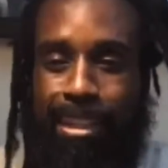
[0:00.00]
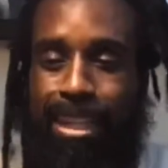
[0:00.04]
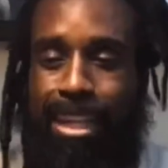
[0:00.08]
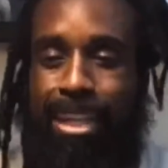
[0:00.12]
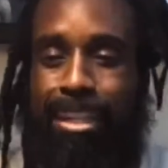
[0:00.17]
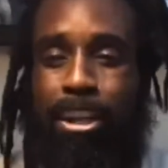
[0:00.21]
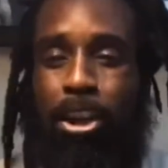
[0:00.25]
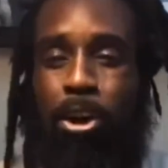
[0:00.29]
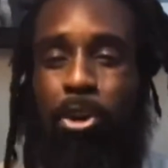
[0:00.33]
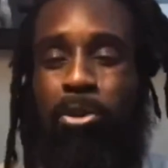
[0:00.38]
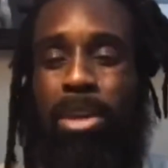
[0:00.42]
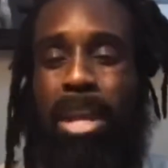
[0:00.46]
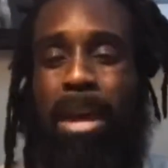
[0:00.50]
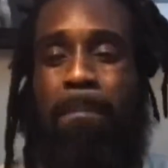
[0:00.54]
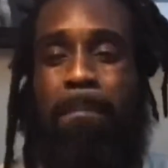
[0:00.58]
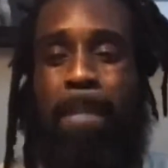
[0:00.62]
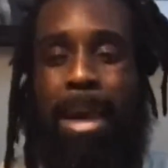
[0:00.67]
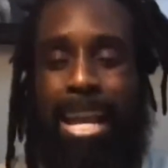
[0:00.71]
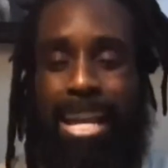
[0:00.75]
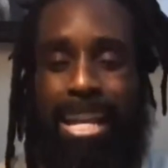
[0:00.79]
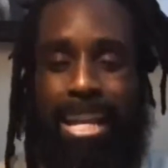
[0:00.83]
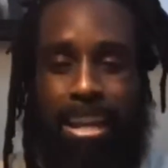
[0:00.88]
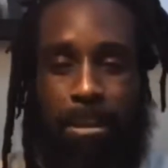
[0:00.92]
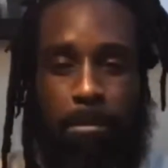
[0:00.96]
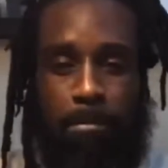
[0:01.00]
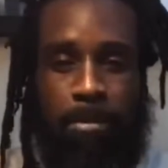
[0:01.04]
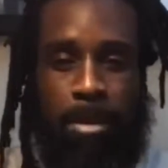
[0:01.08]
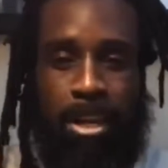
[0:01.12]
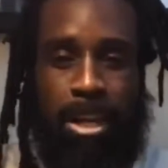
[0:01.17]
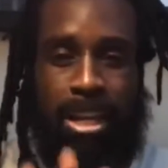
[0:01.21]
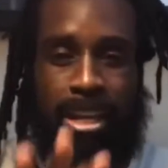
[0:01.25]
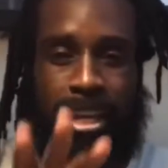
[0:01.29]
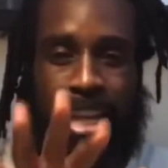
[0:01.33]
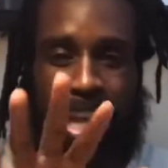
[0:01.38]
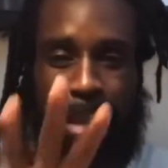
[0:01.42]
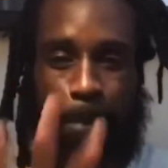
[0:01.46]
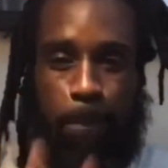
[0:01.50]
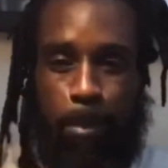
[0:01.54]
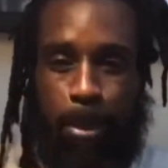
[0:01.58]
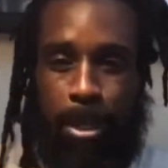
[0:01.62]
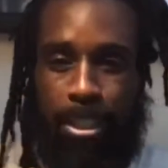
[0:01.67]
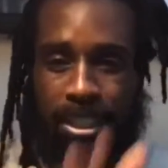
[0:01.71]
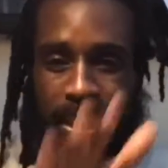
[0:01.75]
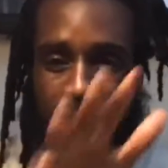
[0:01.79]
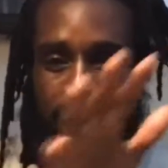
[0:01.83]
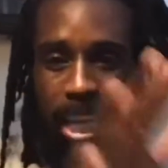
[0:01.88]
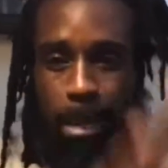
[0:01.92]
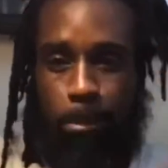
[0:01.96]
in on that made him keep pushing,